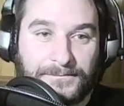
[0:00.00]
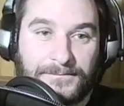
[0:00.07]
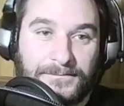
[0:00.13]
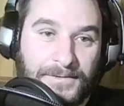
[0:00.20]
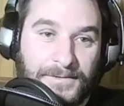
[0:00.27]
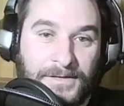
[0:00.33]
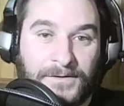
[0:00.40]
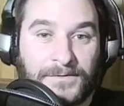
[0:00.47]

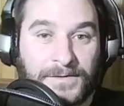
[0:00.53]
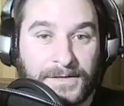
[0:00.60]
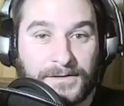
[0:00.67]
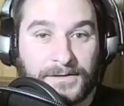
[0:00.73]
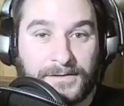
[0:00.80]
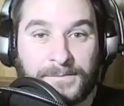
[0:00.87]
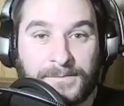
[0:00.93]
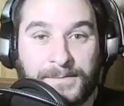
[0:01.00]

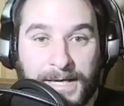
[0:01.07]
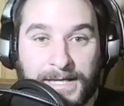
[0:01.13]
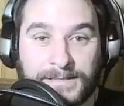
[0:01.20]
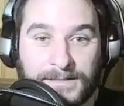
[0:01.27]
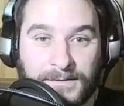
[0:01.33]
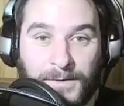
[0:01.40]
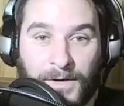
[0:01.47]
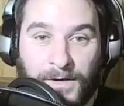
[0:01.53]
they
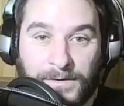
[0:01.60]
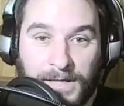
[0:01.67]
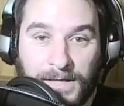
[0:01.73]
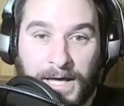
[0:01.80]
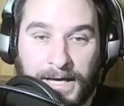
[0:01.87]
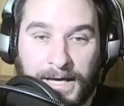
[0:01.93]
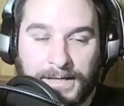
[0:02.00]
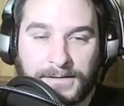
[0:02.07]
pass the ball a
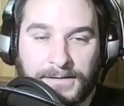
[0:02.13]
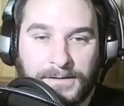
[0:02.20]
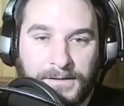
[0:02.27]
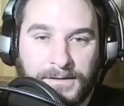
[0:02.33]
lot